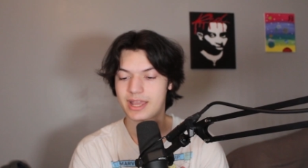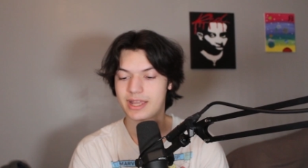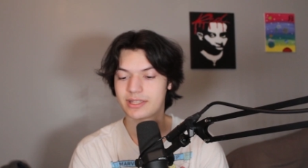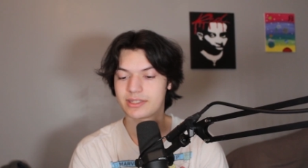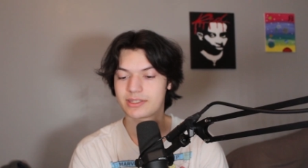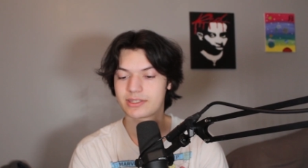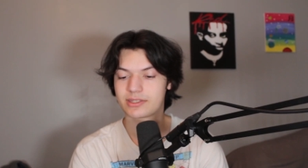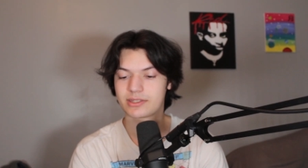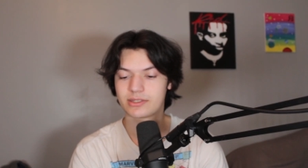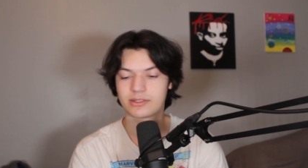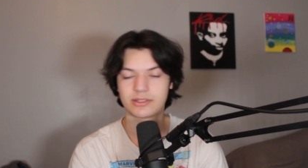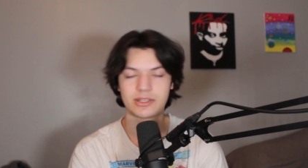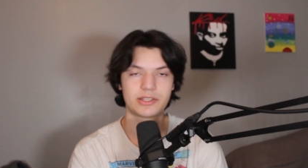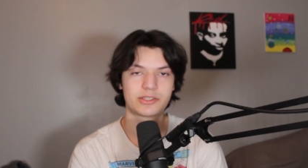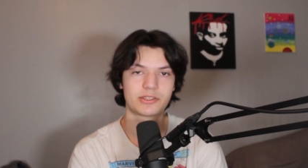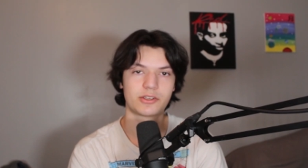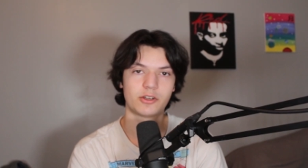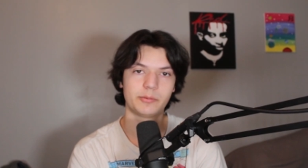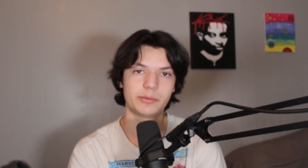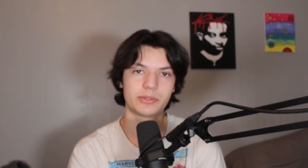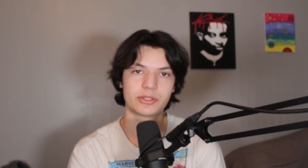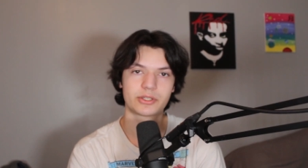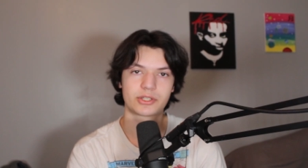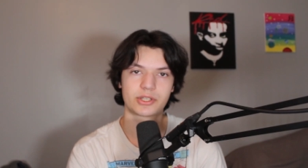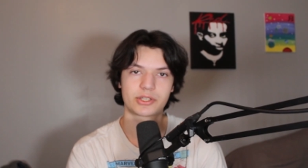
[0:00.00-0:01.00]
it's
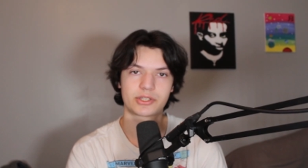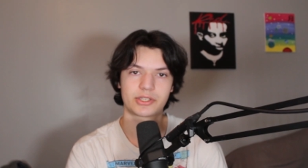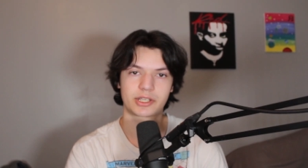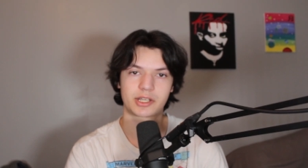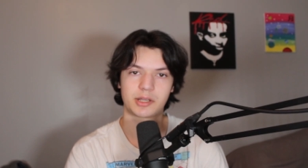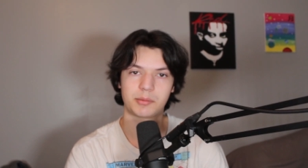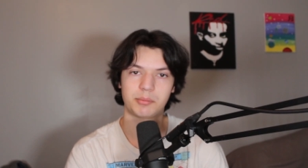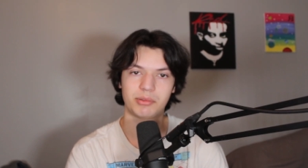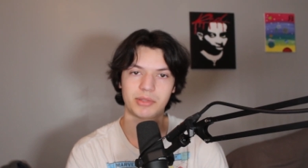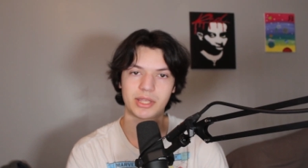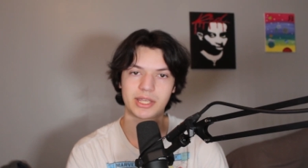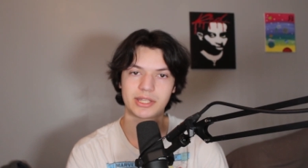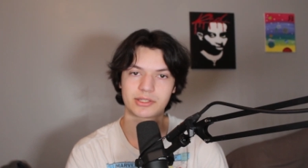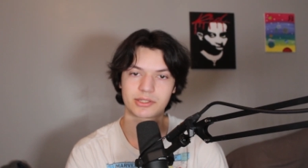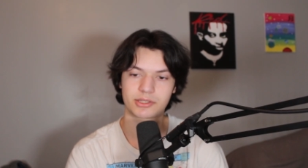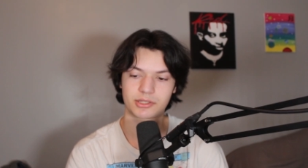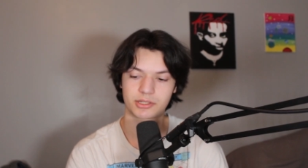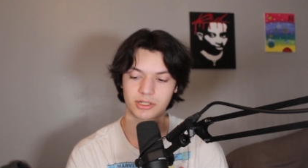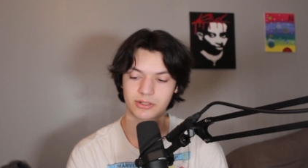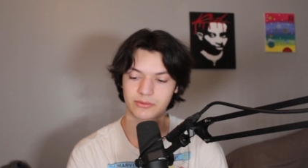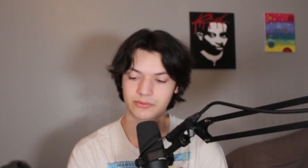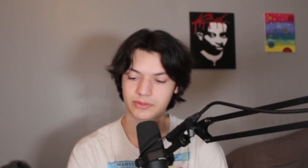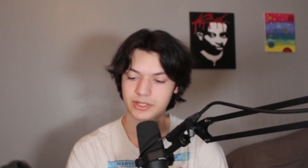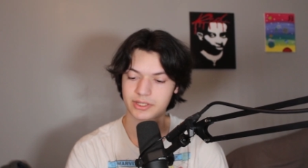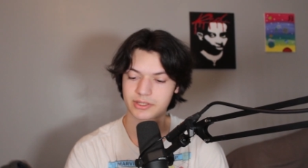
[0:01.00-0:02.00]
almost just like a plain
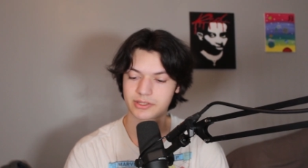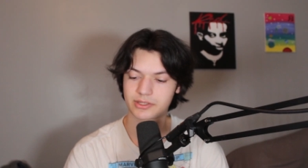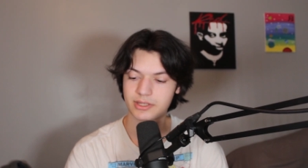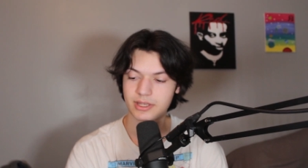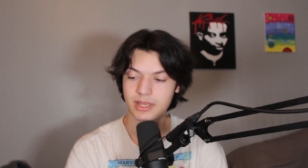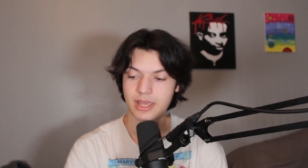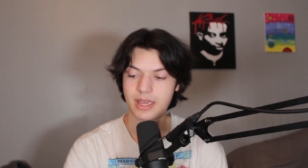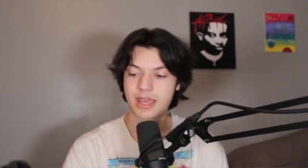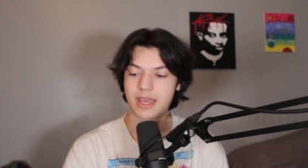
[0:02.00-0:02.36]
surface.